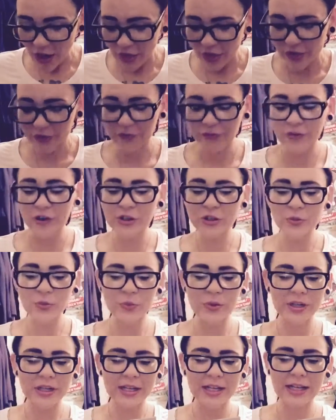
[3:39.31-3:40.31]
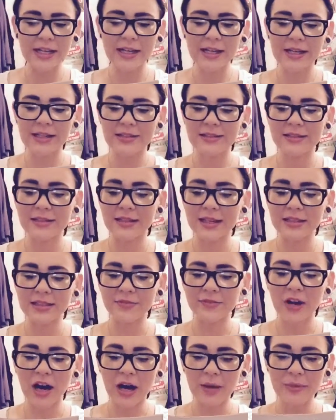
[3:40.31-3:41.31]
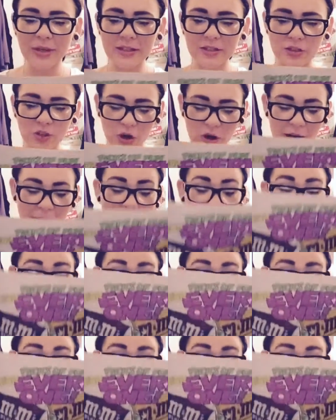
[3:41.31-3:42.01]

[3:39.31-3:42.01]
The first one is Detective Comics starring